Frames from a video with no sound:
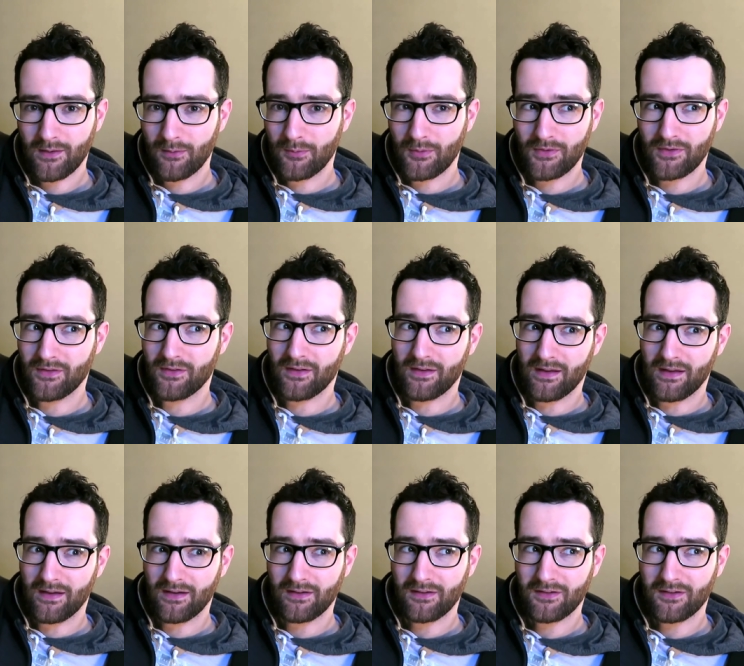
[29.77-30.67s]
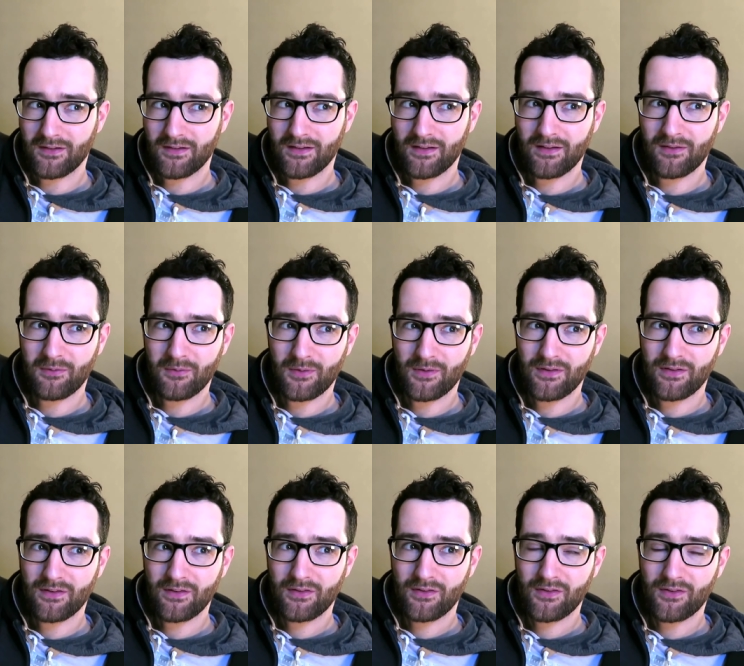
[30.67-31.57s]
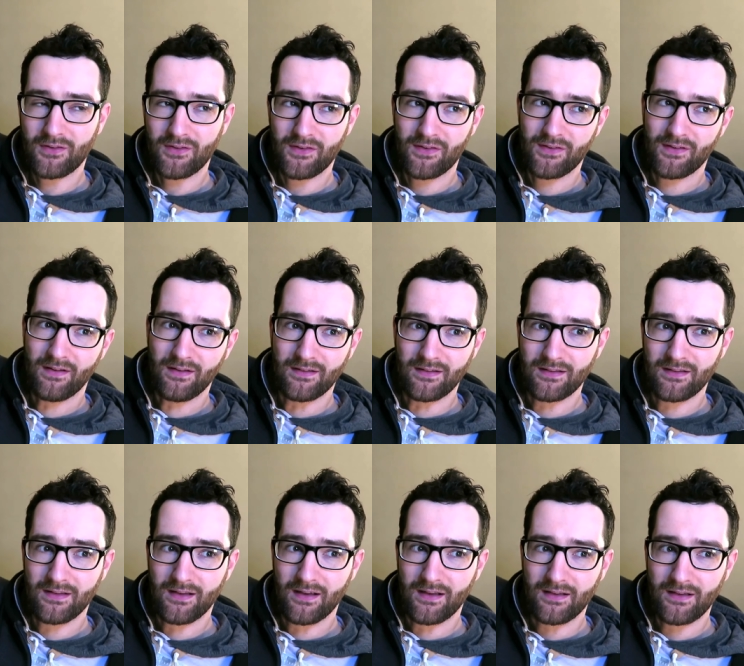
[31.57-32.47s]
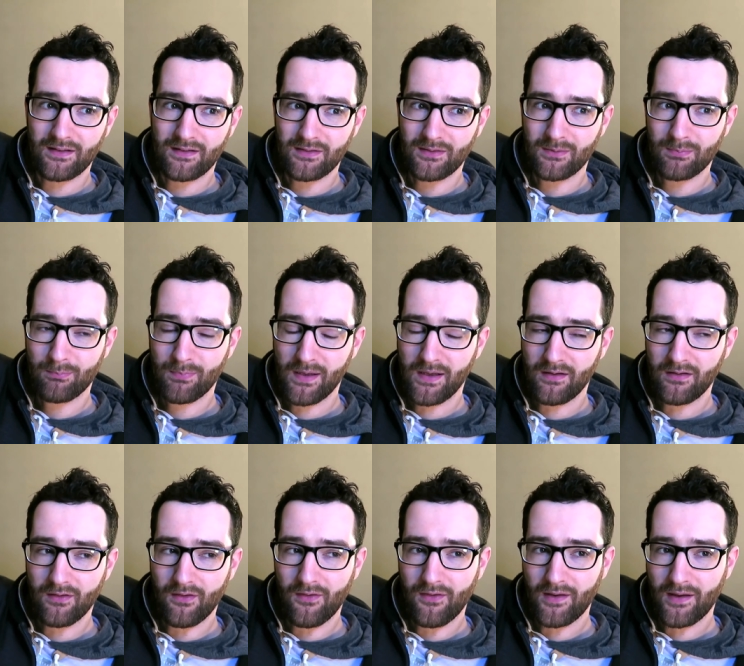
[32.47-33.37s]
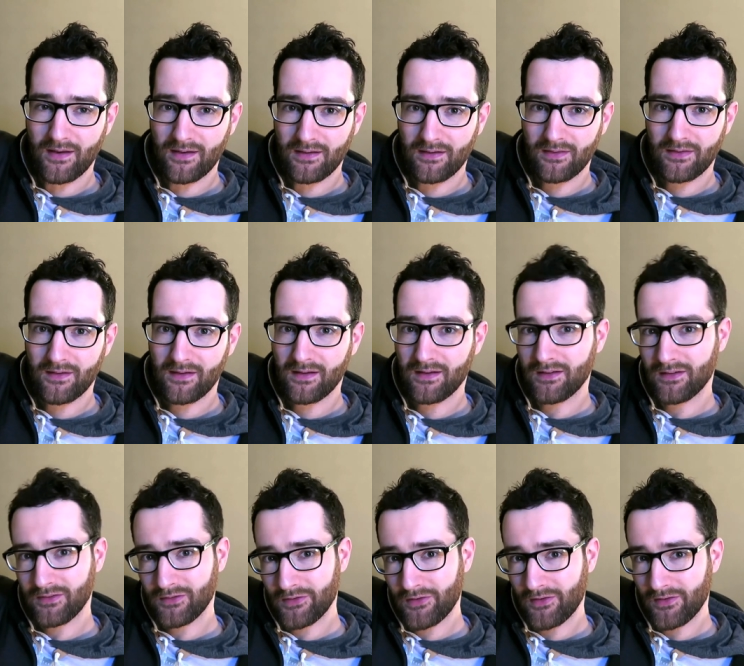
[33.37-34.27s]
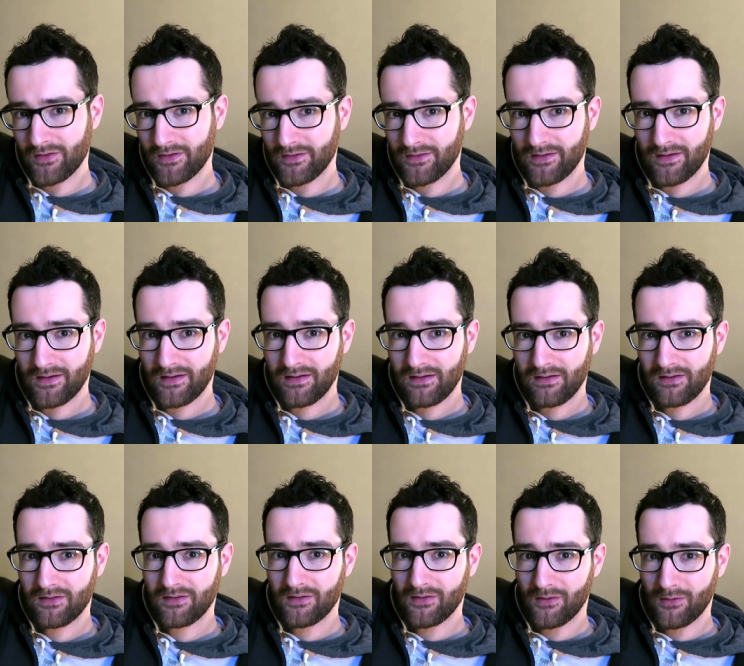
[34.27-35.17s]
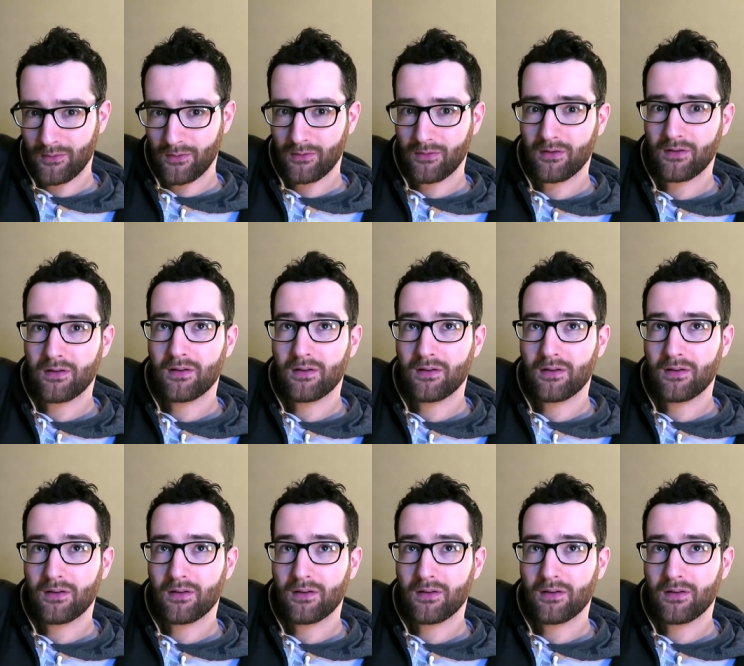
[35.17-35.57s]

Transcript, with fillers: It wasn't that. It was a good sight. I guess it's better at night than it is during the day. So you can see